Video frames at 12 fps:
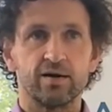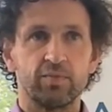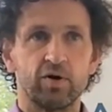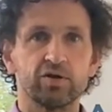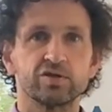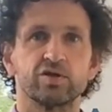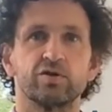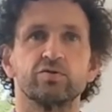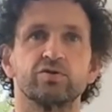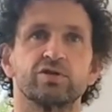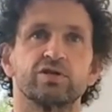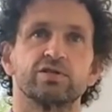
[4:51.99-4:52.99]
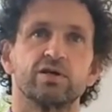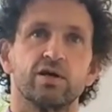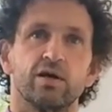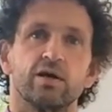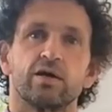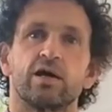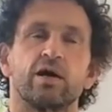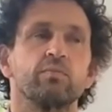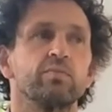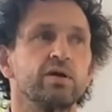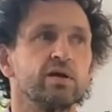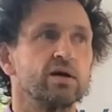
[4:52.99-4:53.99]
other solutions can
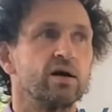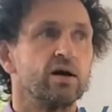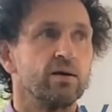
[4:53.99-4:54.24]
be